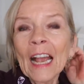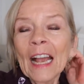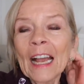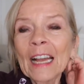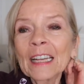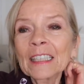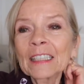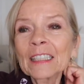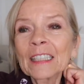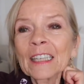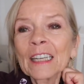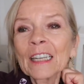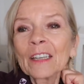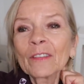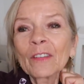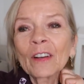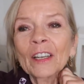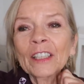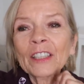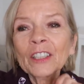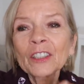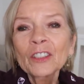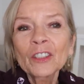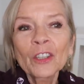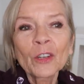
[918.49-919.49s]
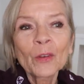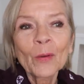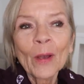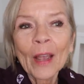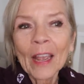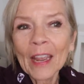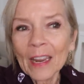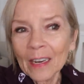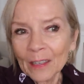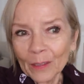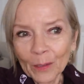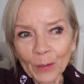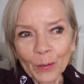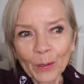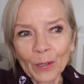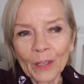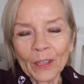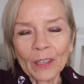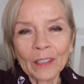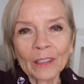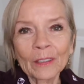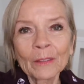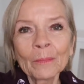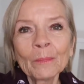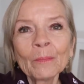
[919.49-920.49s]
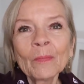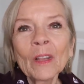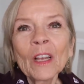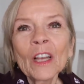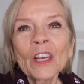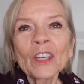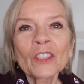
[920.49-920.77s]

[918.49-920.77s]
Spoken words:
And if I can do anything